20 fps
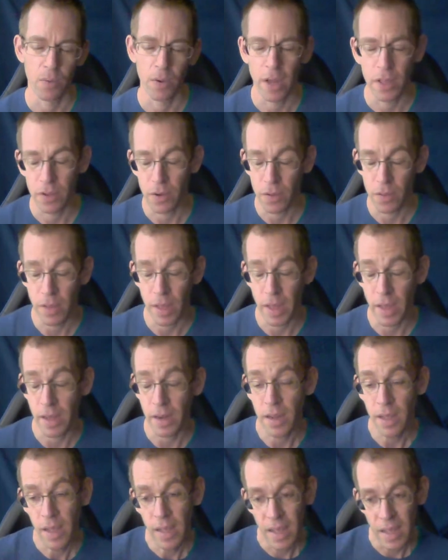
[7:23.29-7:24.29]
rather
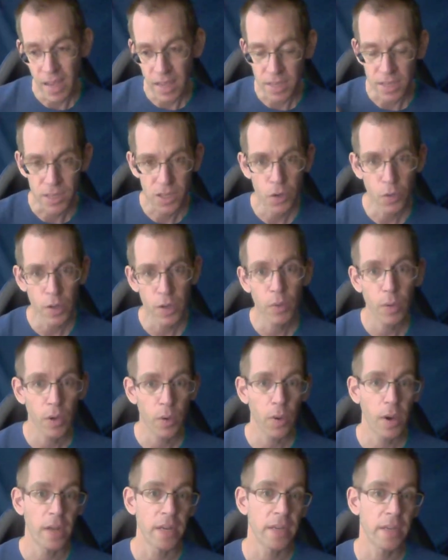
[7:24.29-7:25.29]
than as Dewey would
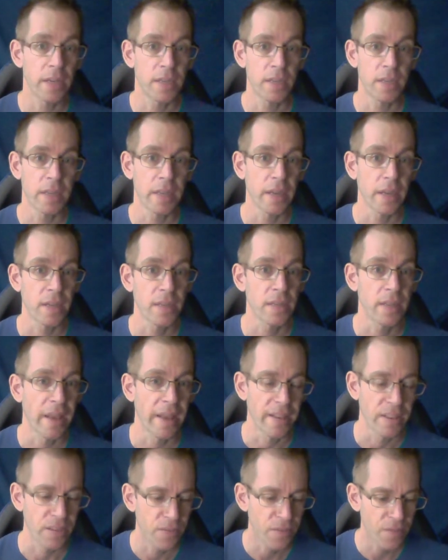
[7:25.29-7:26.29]
want to see us
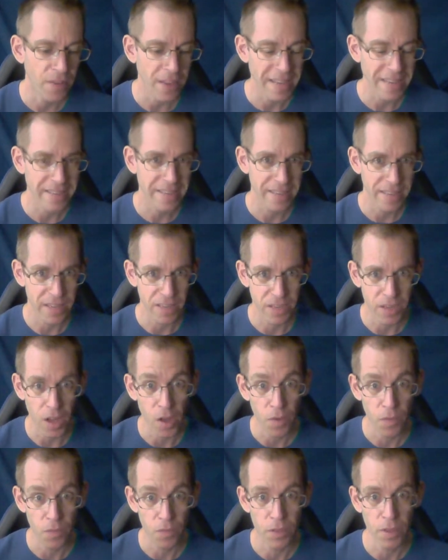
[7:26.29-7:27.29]
as phases
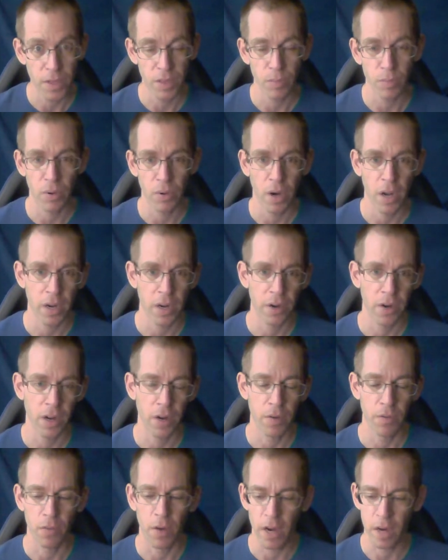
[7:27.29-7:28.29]
of this broader
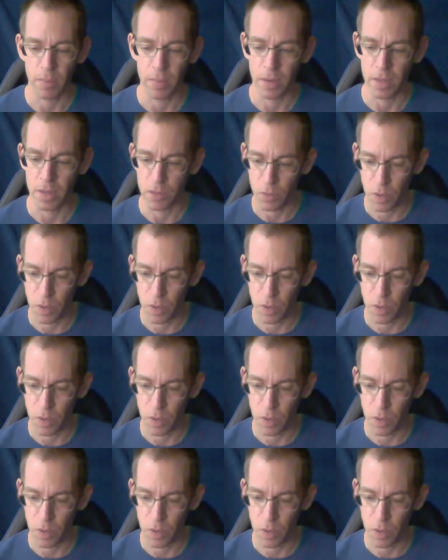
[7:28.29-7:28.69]
environment.